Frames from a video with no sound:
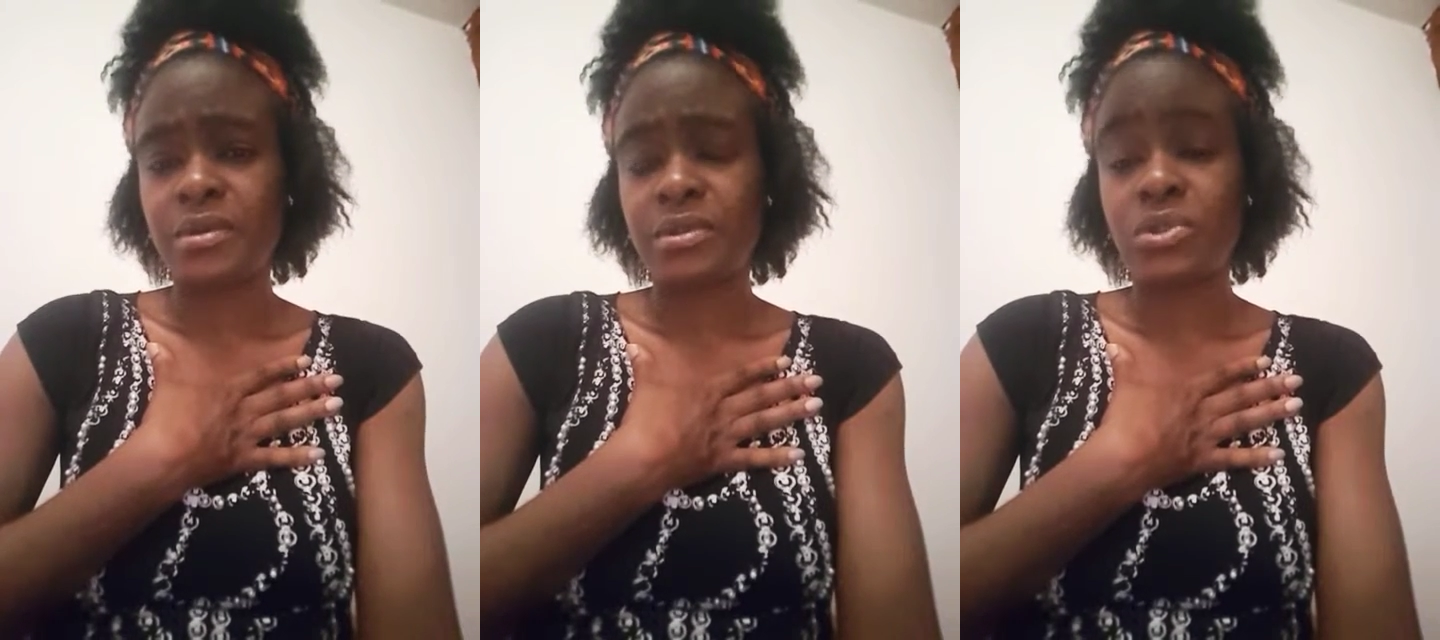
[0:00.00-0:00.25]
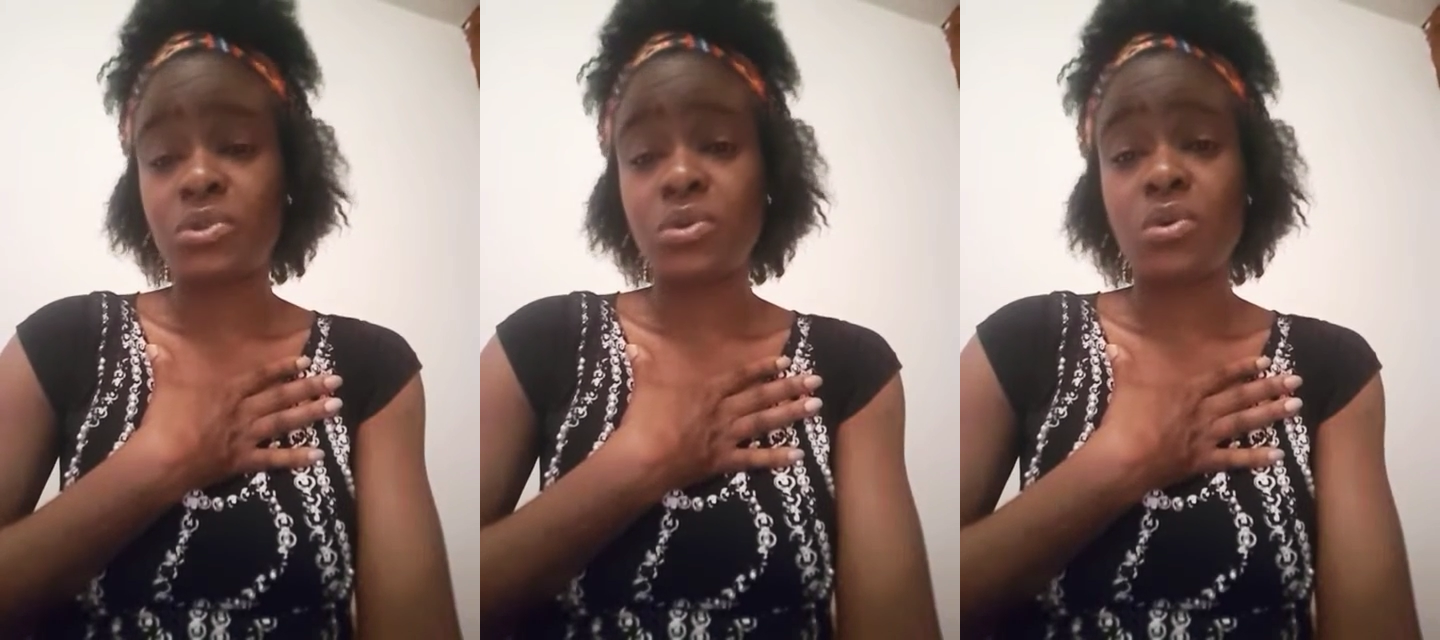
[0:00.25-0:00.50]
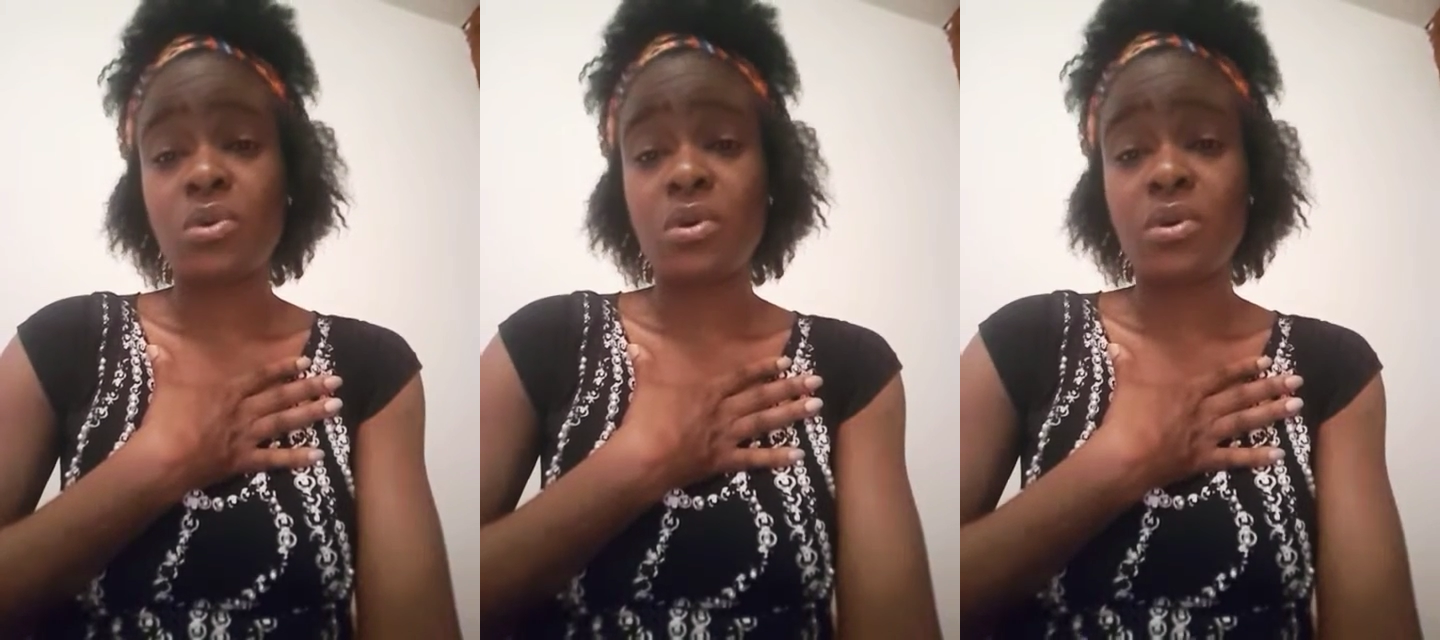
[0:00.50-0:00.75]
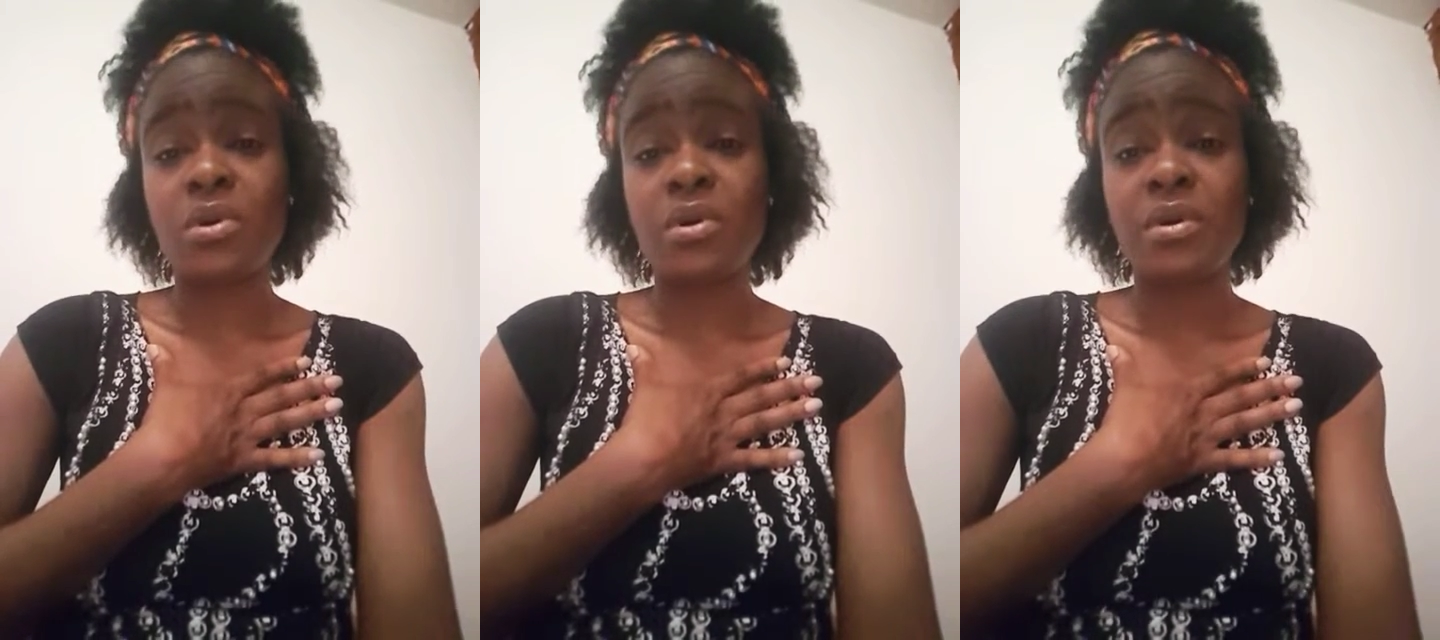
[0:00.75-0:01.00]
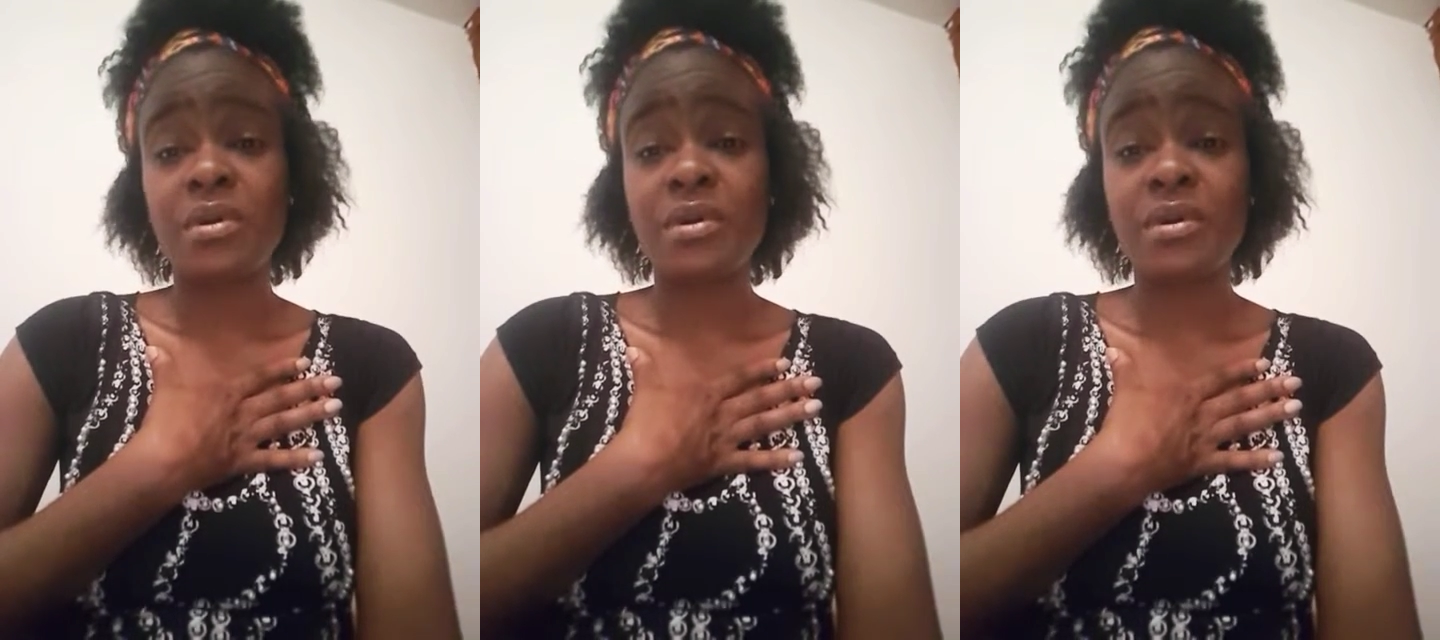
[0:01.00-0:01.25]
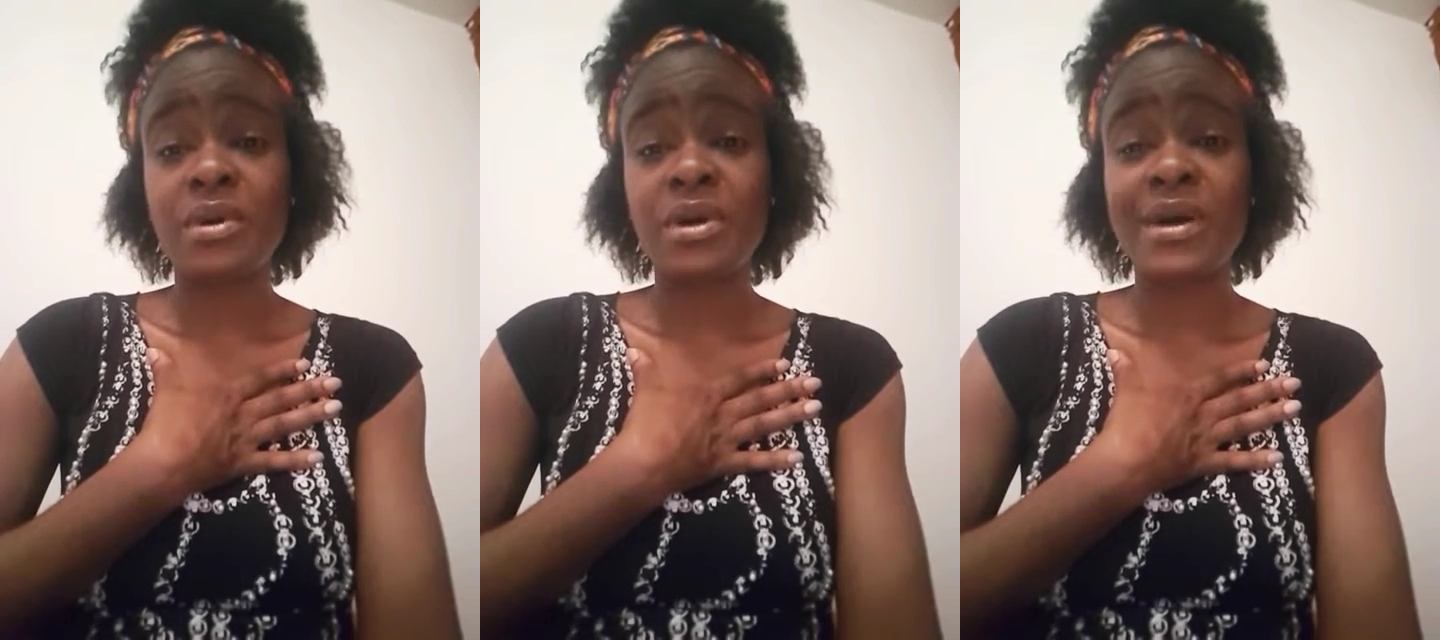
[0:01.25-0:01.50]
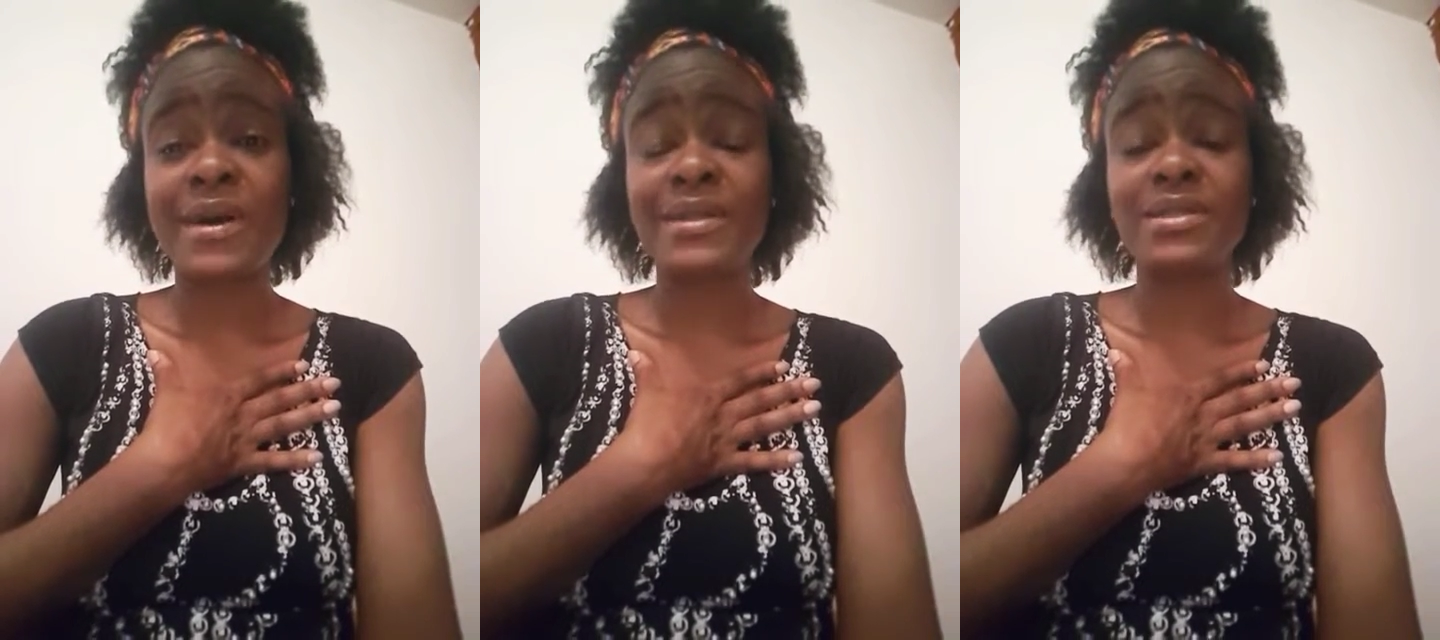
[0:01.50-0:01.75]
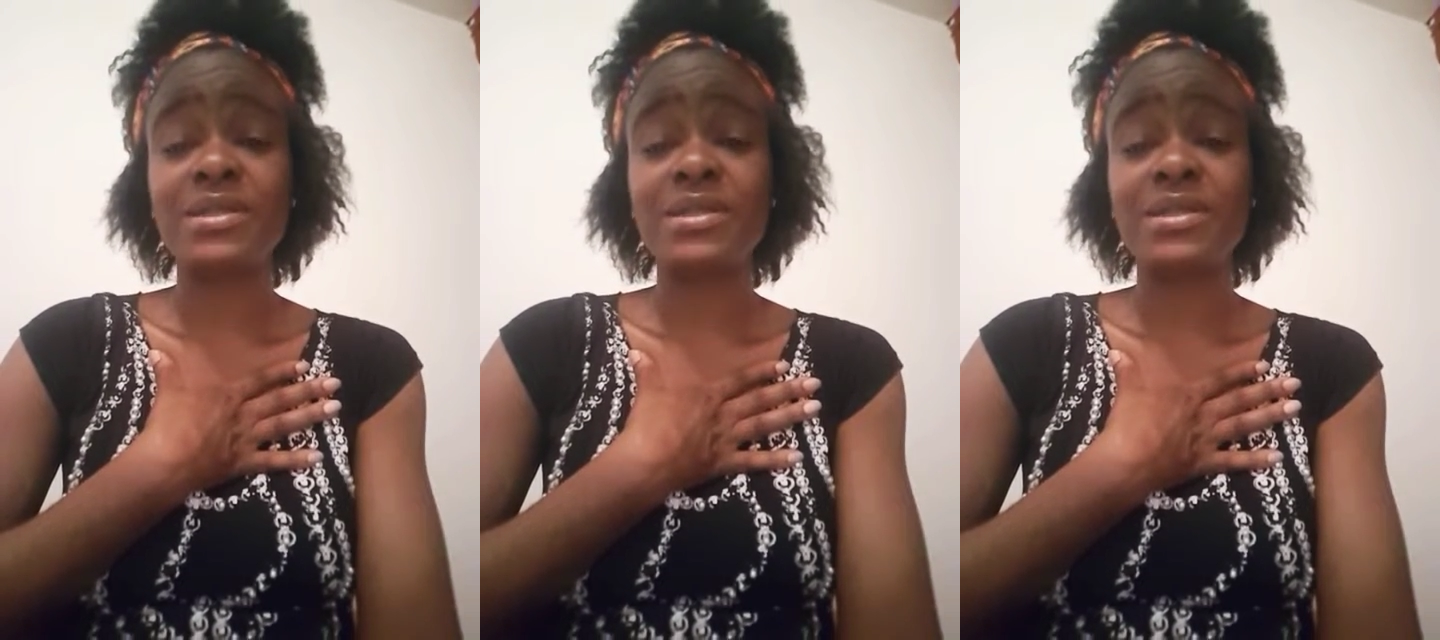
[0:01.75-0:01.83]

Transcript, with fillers: So God heart